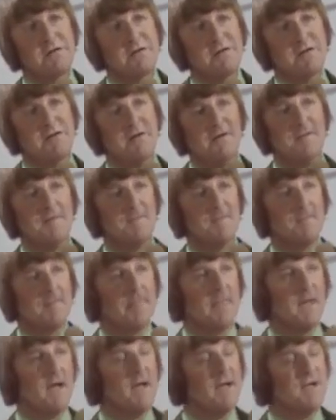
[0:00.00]

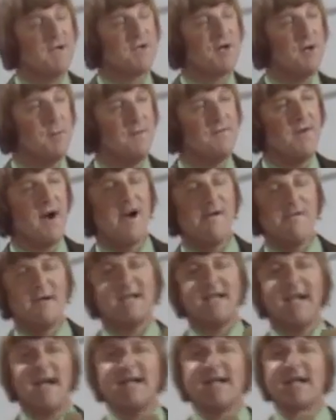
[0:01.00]
There's a couple of
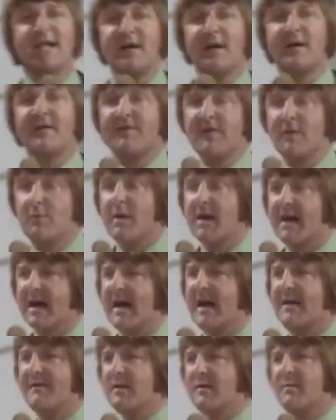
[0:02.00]
Irish lads in London for the
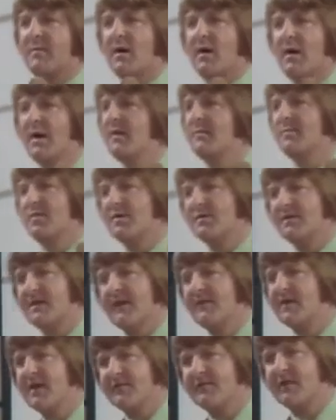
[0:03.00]
weekend having a ball on the booze,
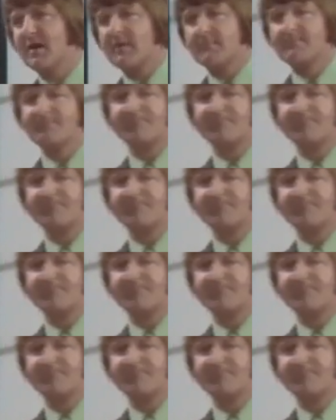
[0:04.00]
having a drink.